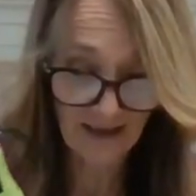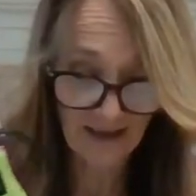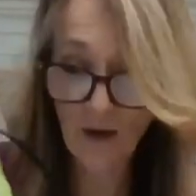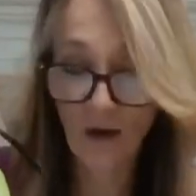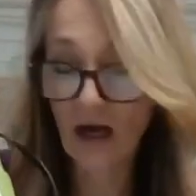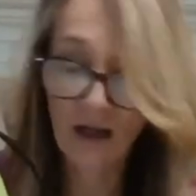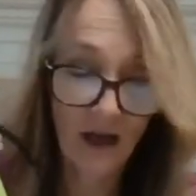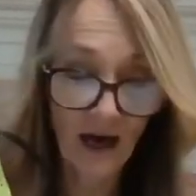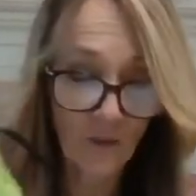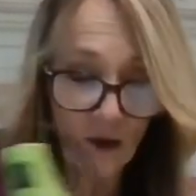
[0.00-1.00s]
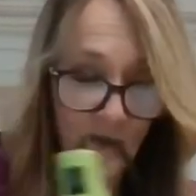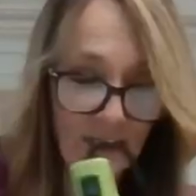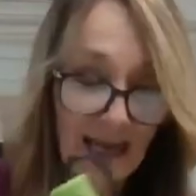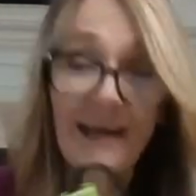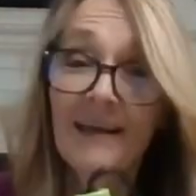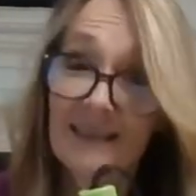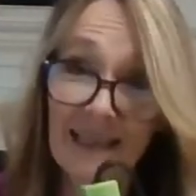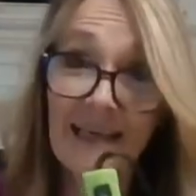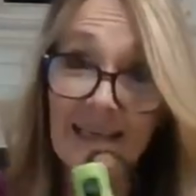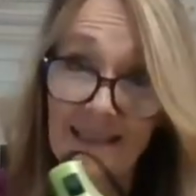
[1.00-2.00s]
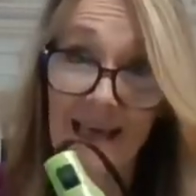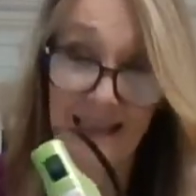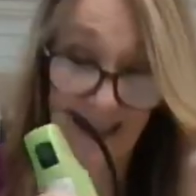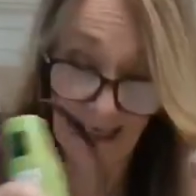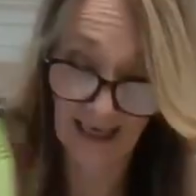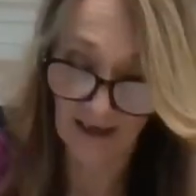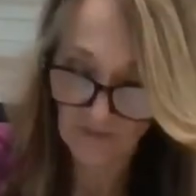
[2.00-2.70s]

I will one day. Today is not the day.